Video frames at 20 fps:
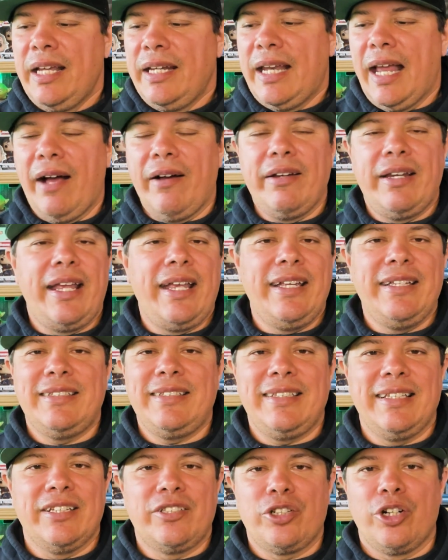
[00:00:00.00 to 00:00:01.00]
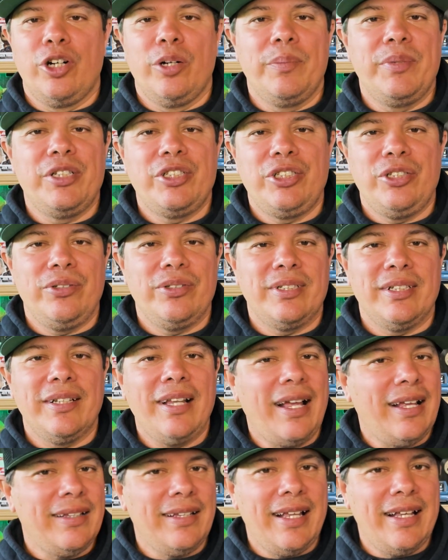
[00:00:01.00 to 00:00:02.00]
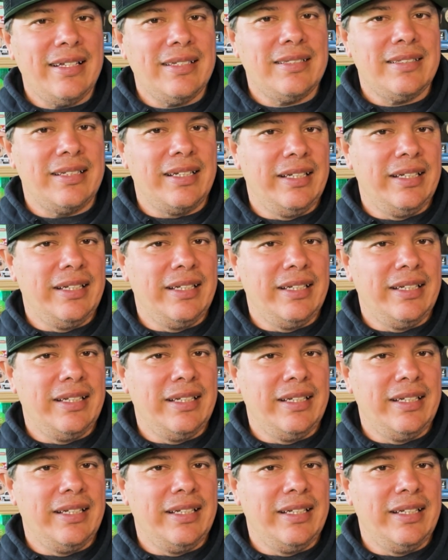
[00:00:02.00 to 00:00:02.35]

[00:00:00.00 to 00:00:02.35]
Nowadays, the term is used a lot less,